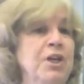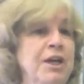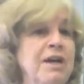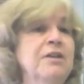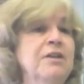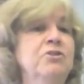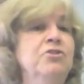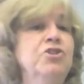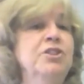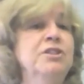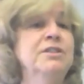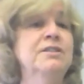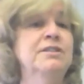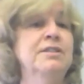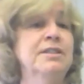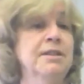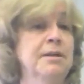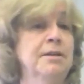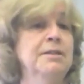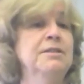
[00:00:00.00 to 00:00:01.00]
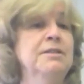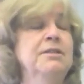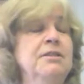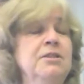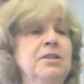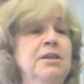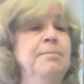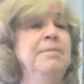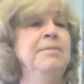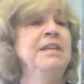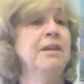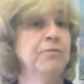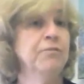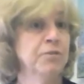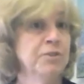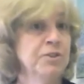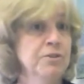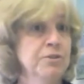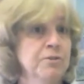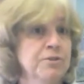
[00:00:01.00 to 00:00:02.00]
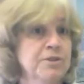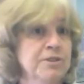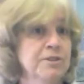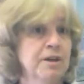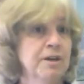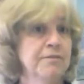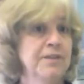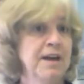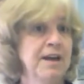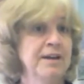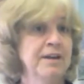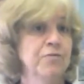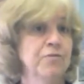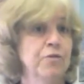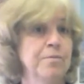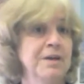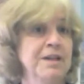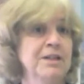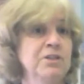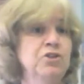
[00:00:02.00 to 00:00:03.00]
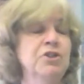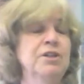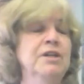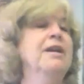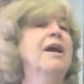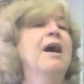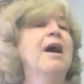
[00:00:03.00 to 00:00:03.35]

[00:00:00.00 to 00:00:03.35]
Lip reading: challenge is the meaningful use of that information,